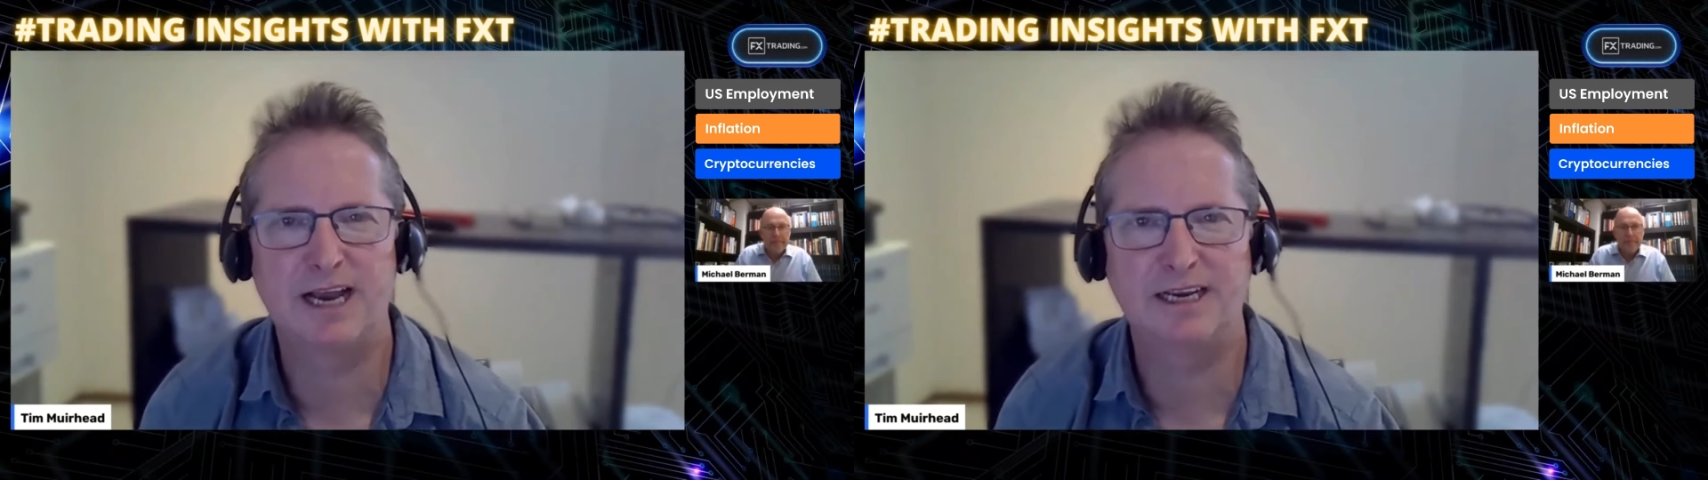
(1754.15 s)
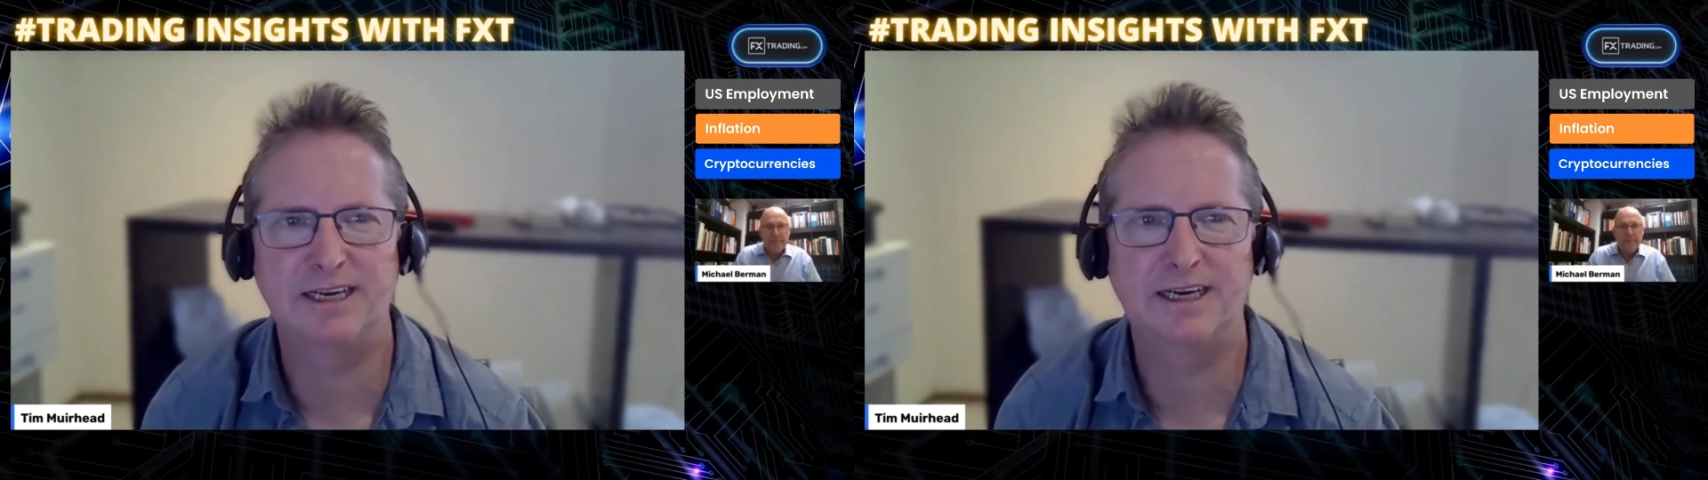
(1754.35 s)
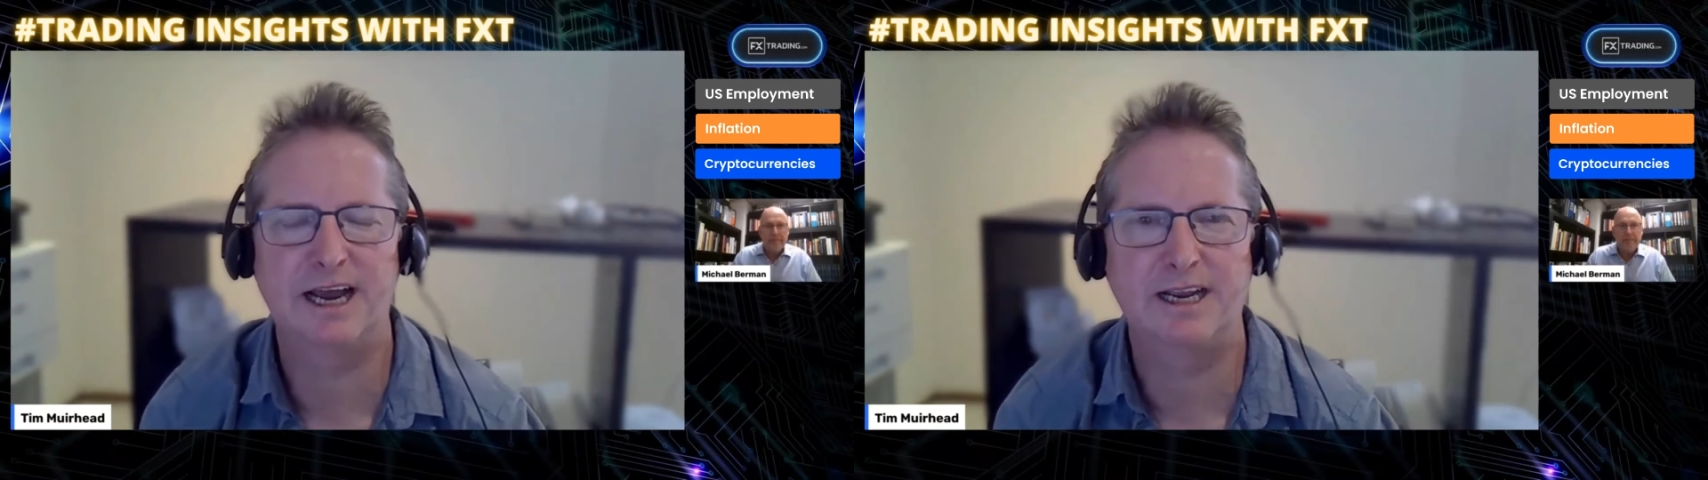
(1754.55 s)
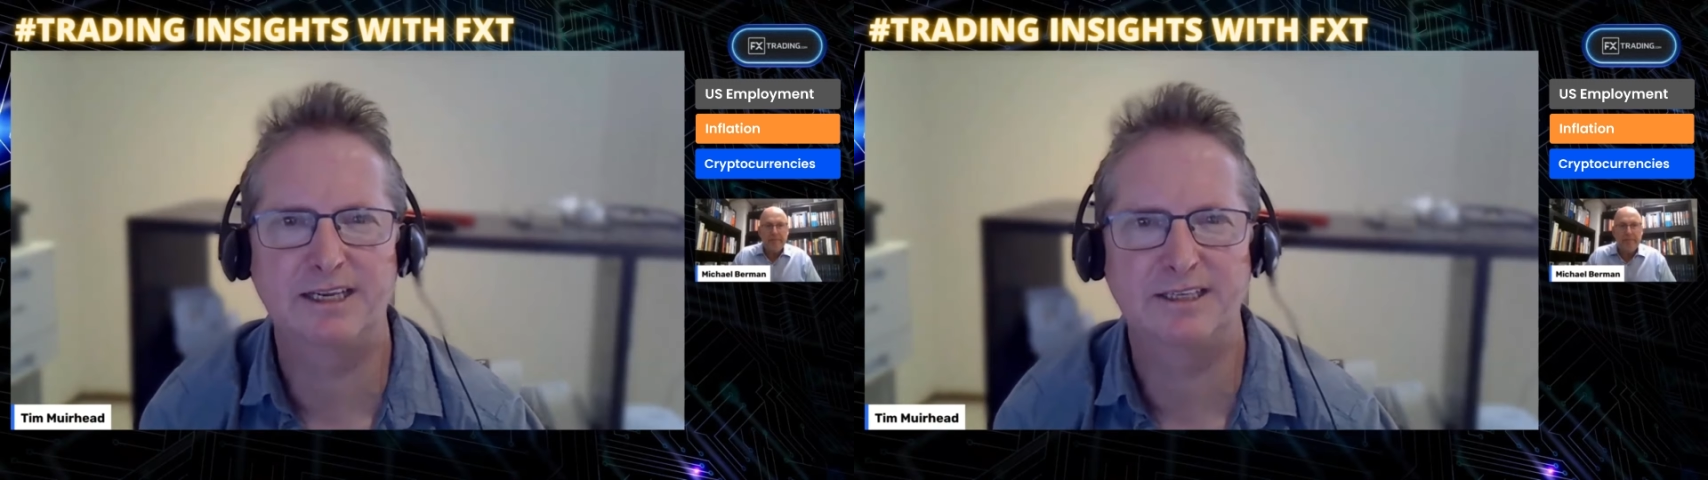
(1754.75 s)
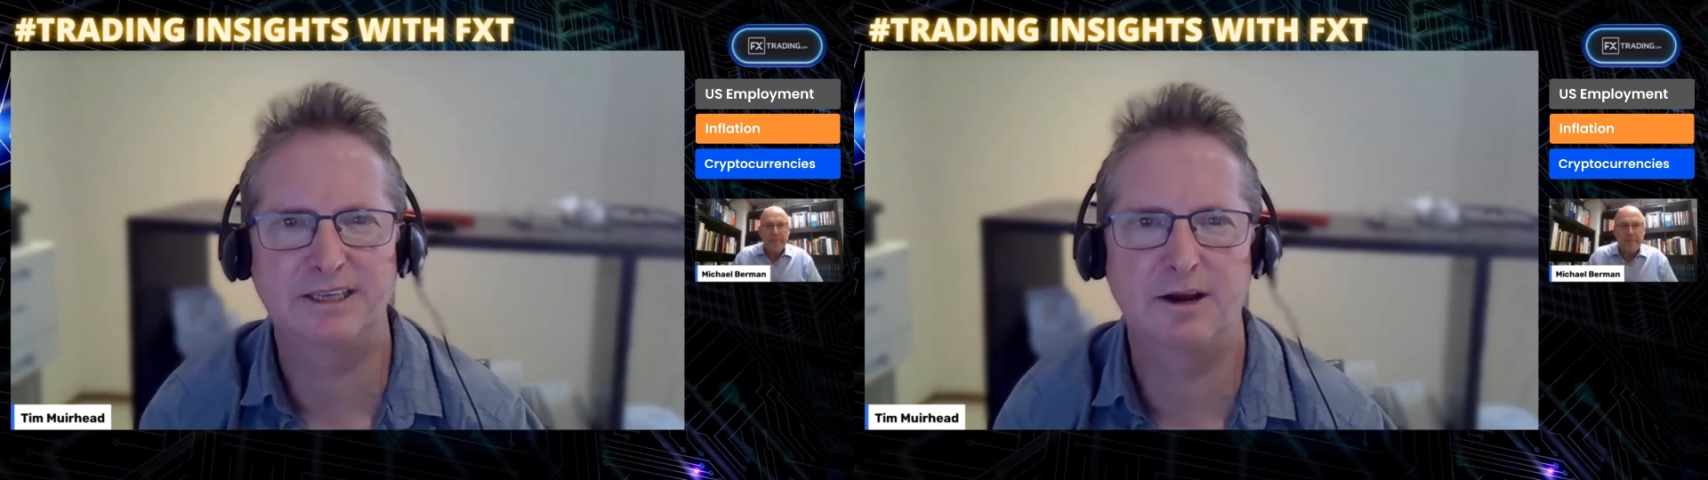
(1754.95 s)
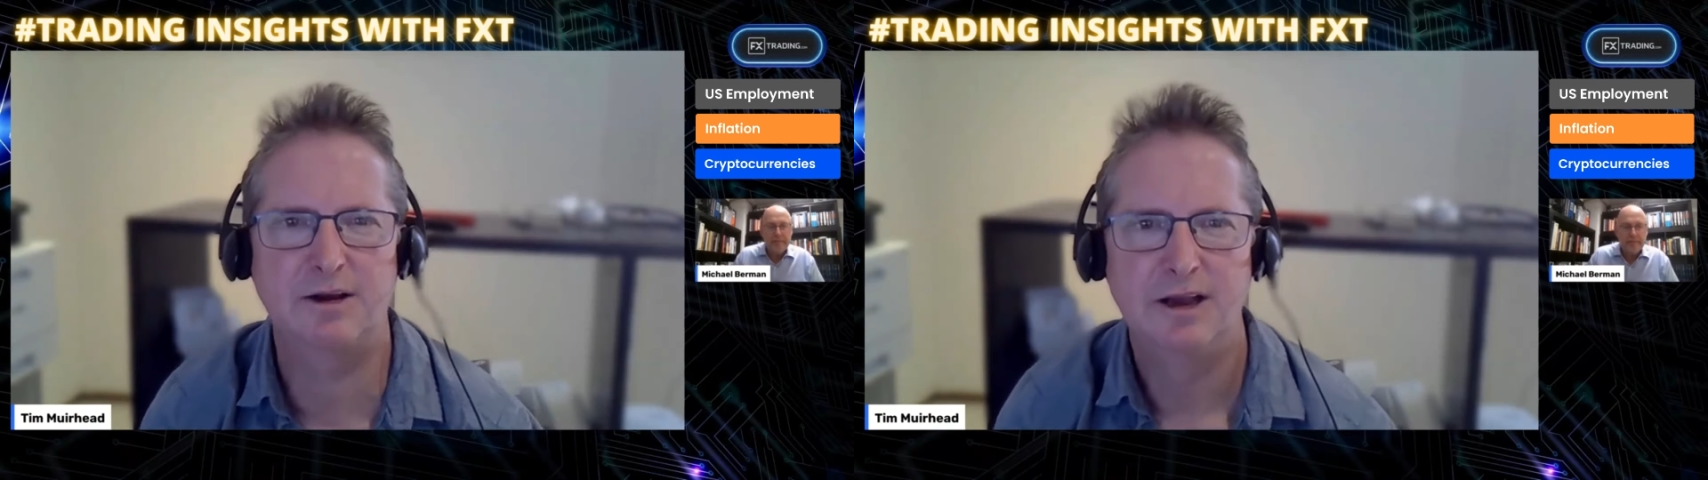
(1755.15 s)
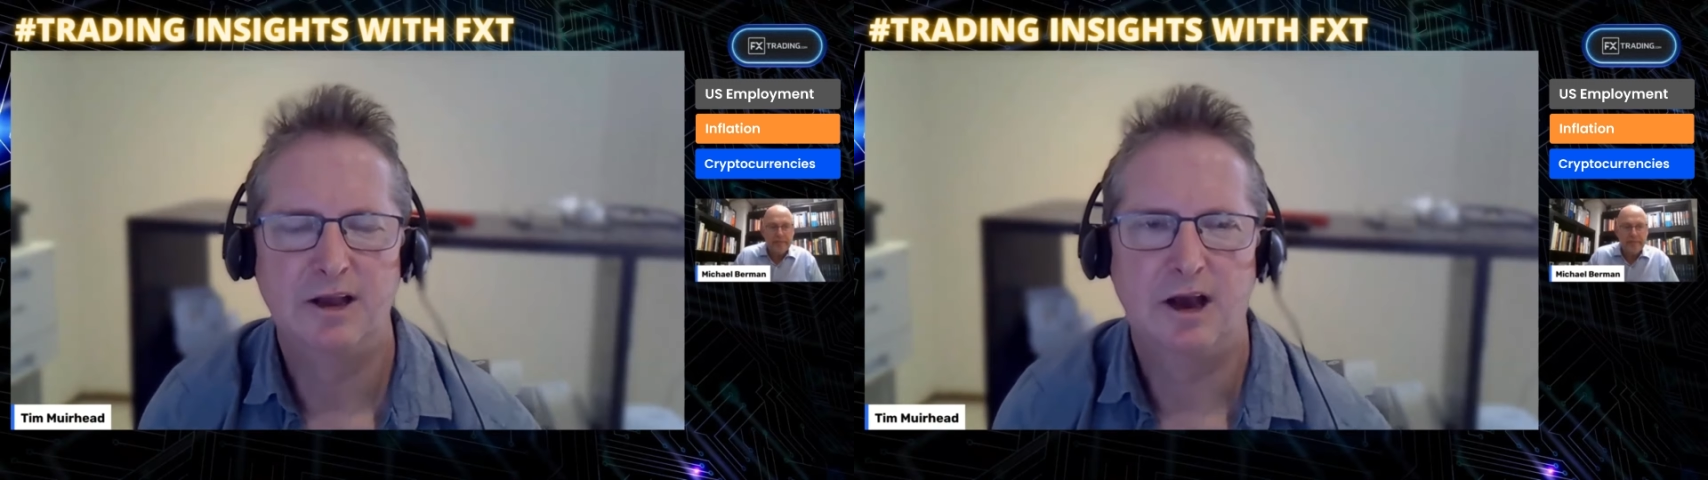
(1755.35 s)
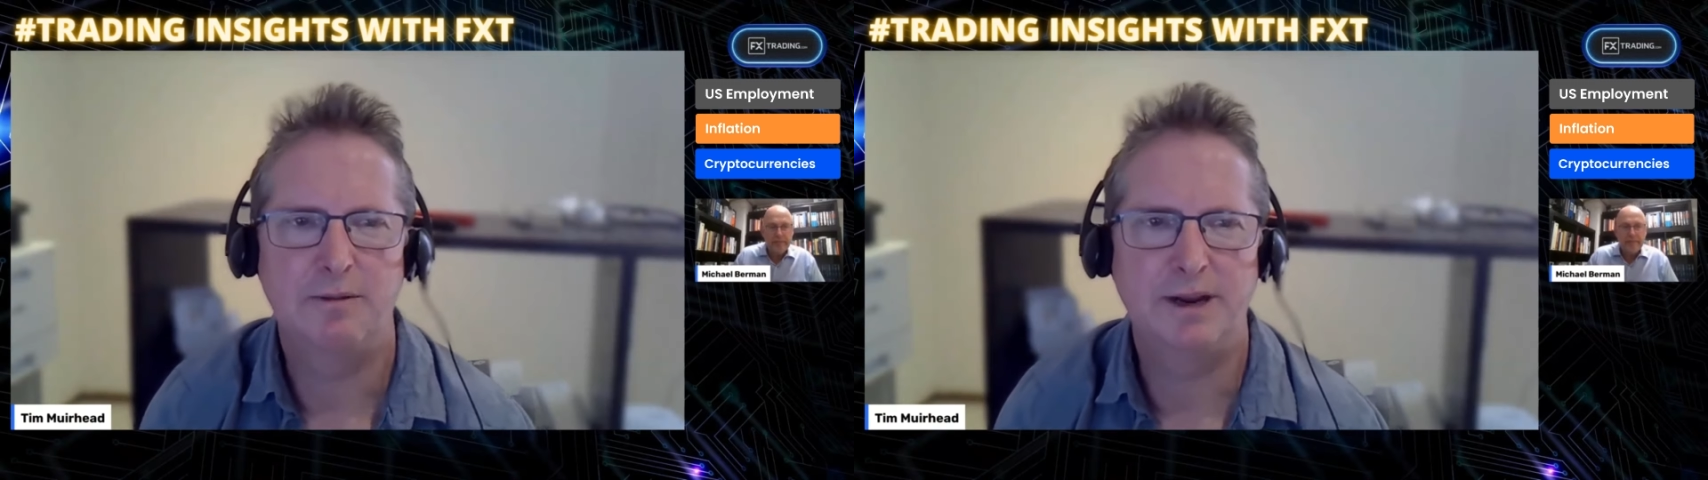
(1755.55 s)
1880. So,
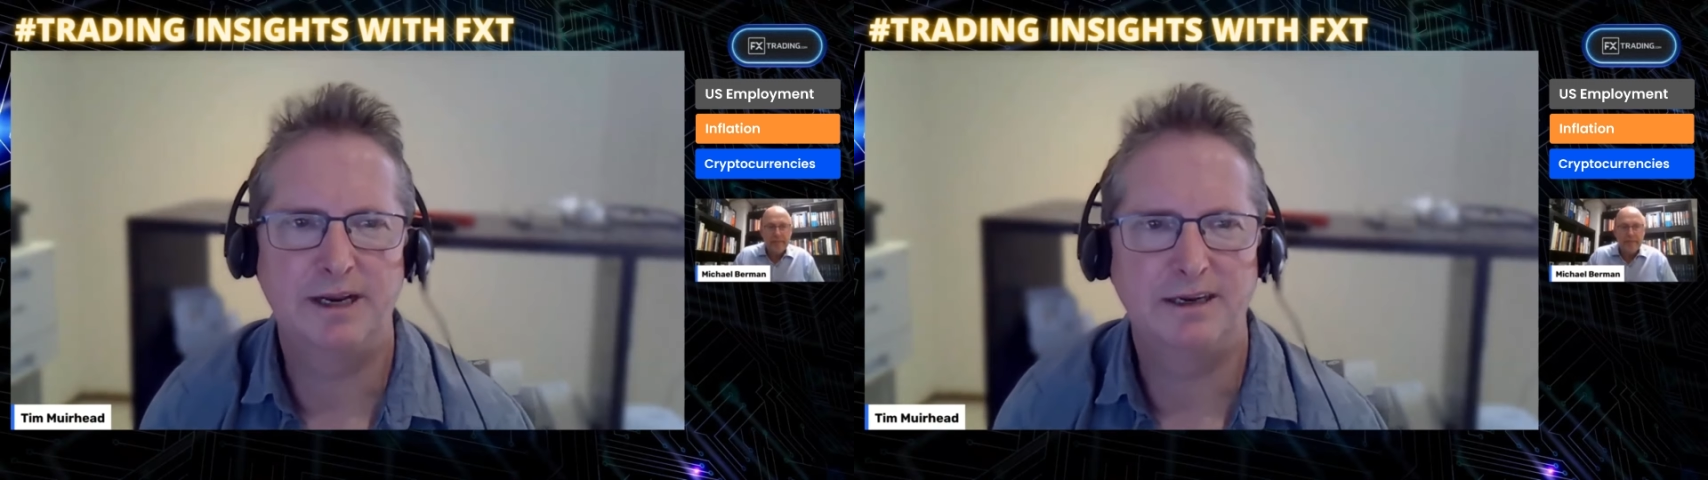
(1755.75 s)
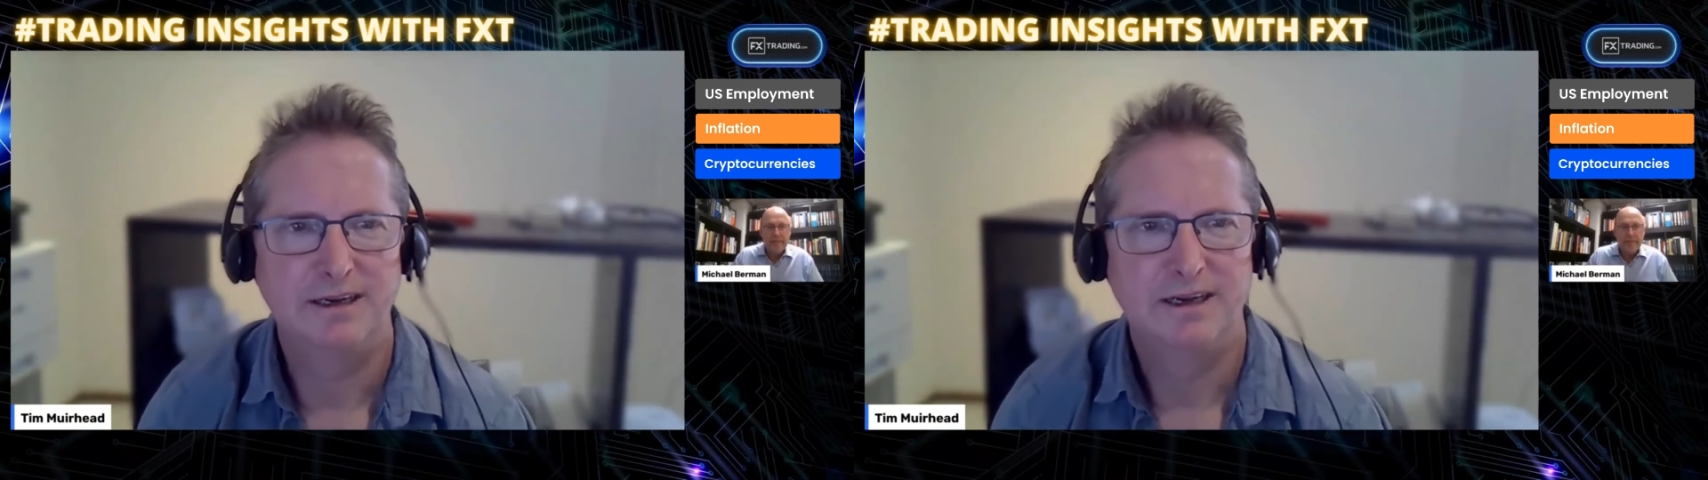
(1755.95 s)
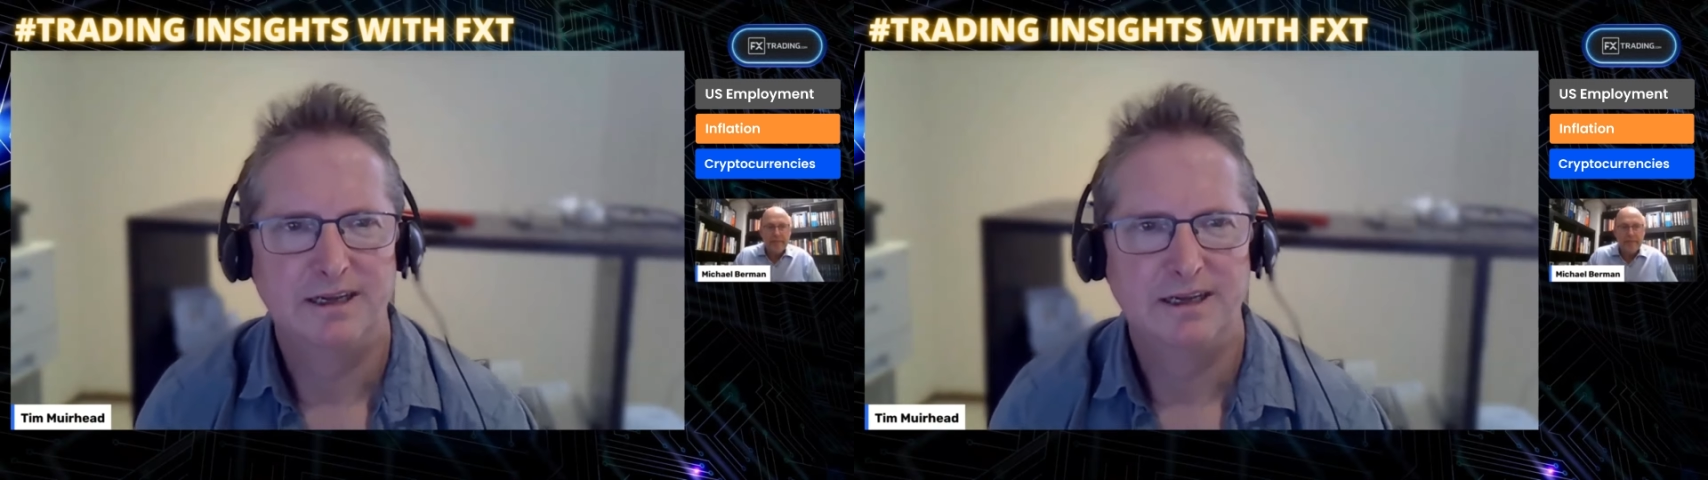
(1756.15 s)
I mean,